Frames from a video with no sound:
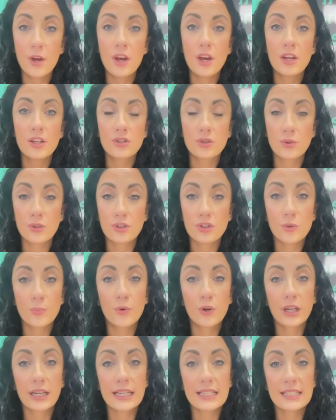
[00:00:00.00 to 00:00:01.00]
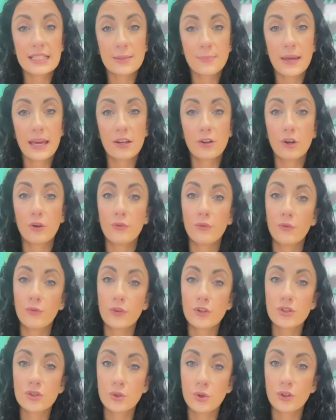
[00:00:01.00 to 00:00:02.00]
so that your mortgage is paid off over a
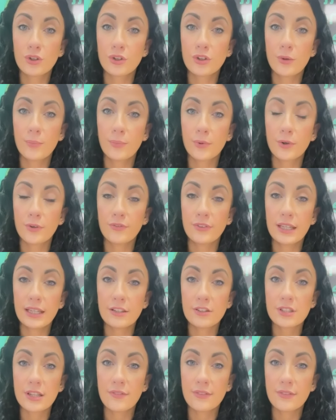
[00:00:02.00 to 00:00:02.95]
shorter number of years if